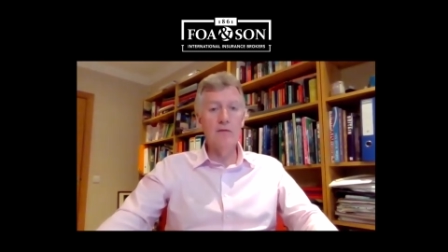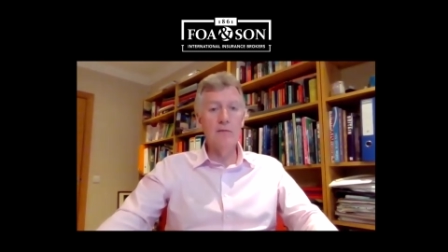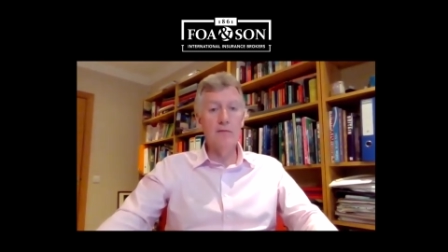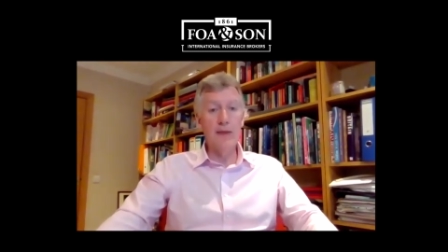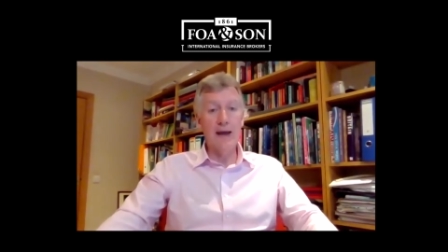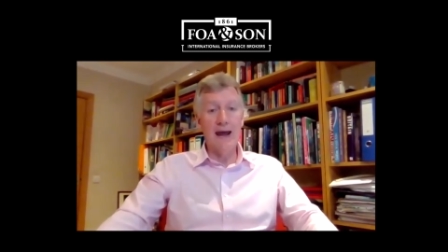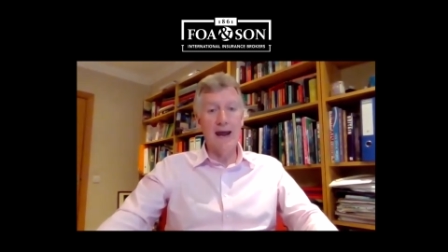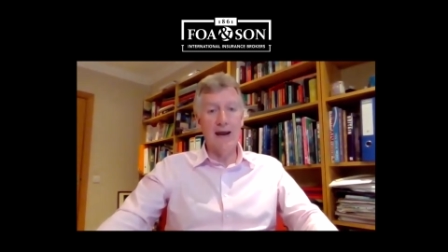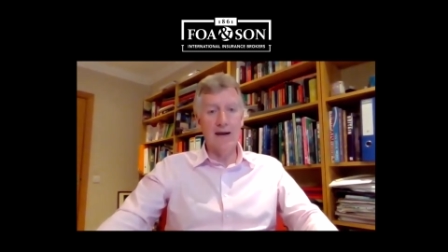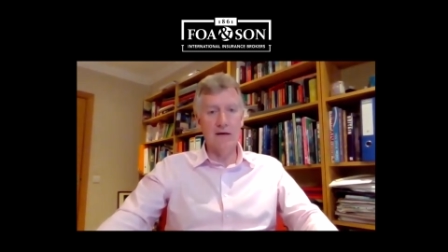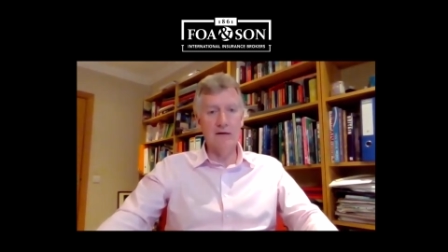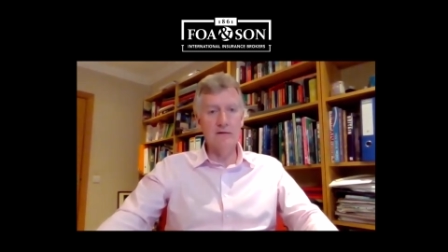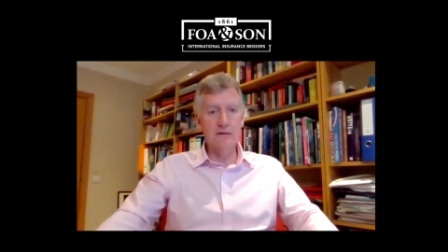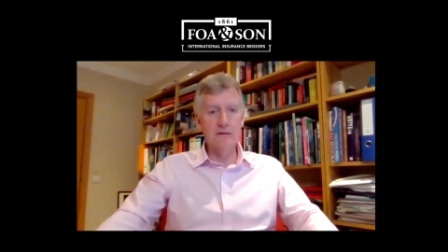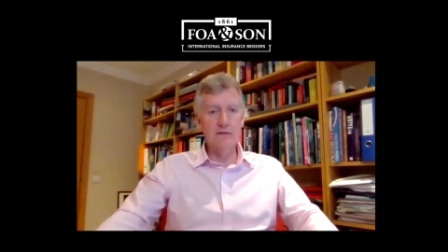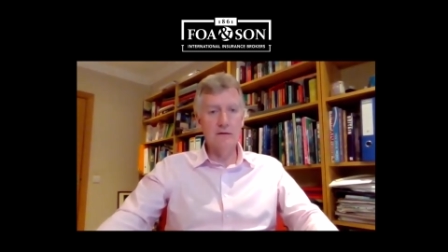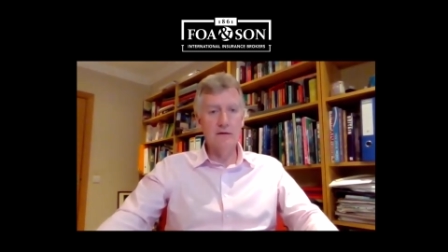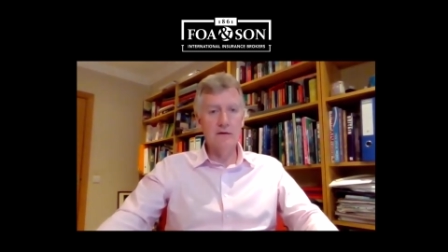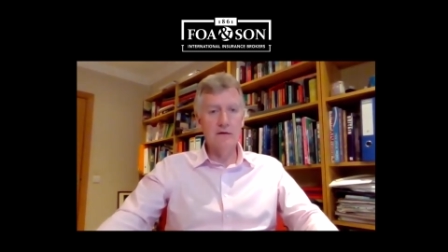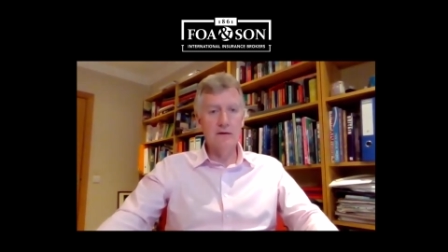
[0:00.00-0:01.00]

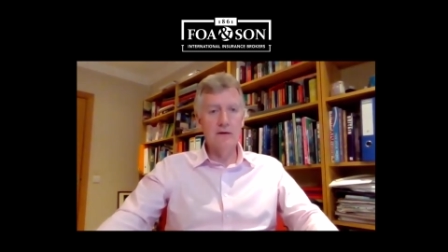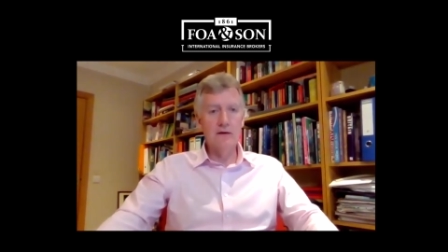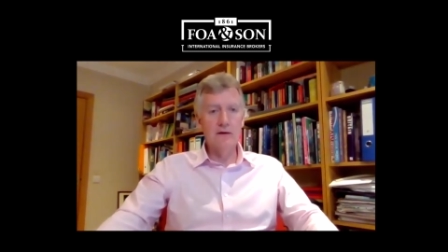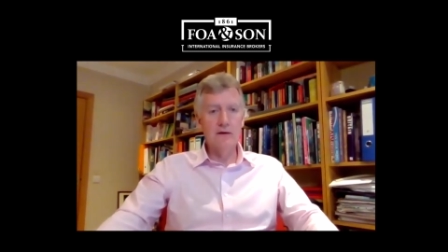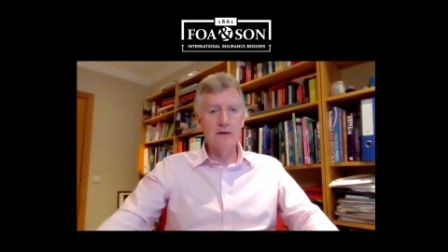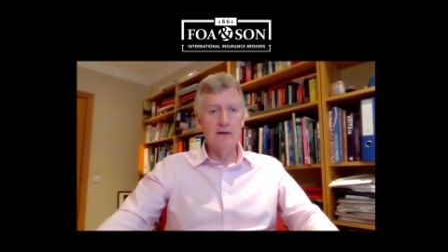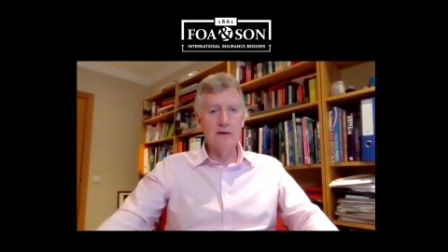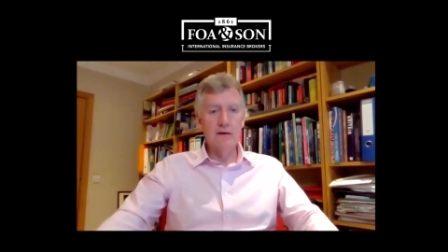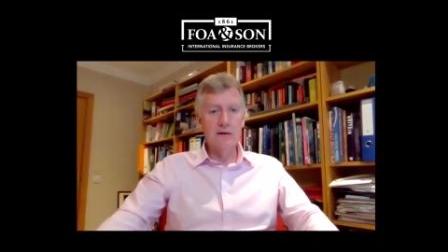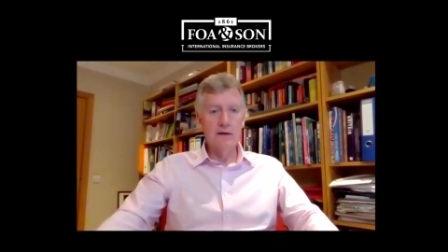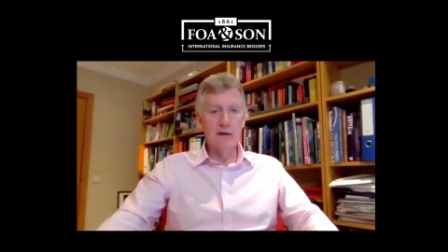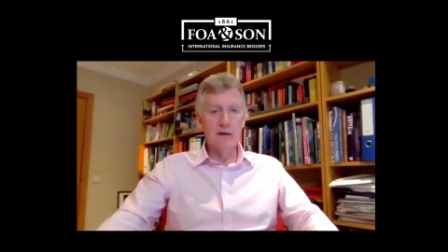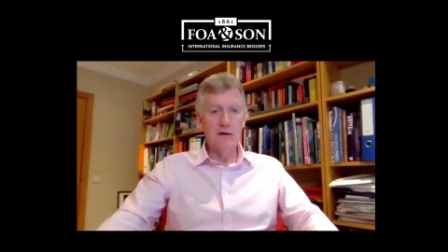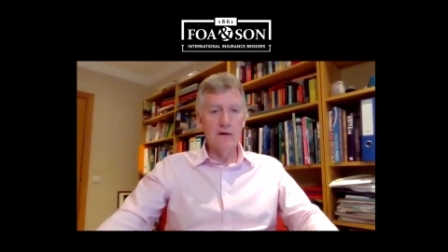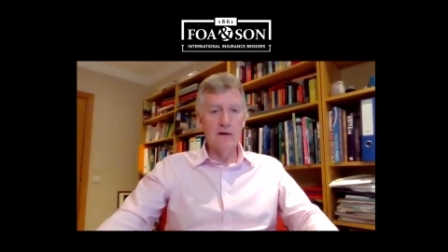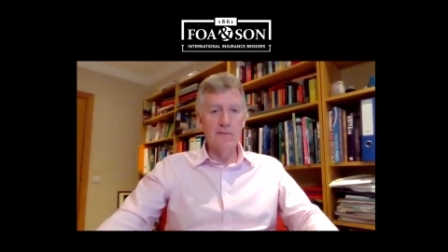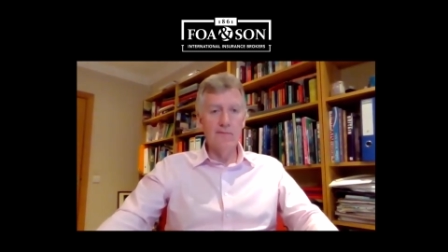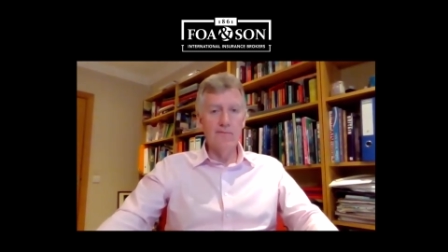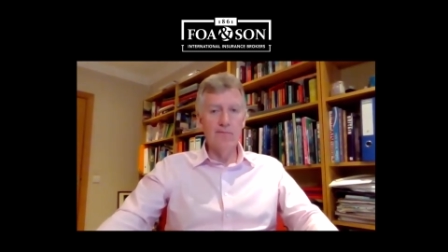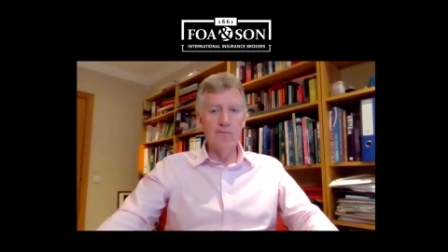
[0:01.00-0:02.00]

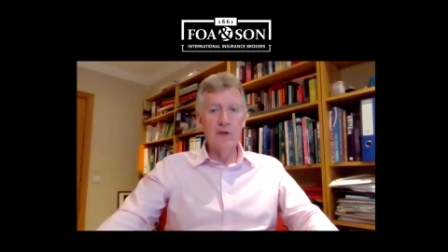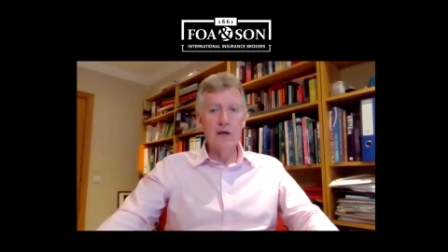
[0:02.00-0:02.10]
packed.